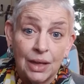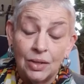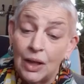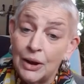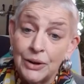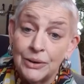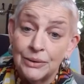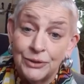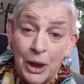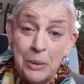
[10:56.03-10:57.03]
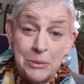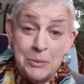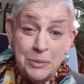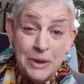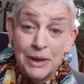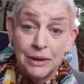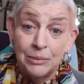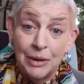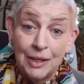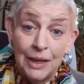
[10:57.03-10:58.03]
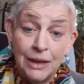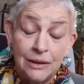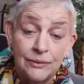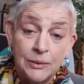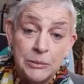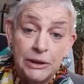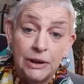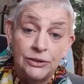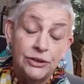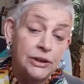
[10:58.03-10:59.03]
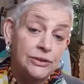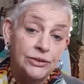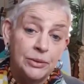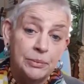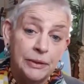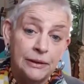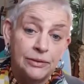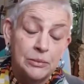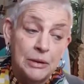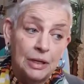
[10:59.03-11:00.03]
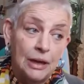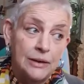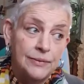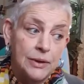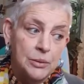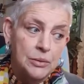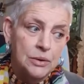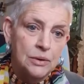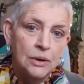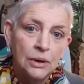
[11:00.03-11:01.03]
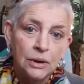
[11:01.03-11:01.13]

large, I mean big in my life. I mean, I changed some things in my life that were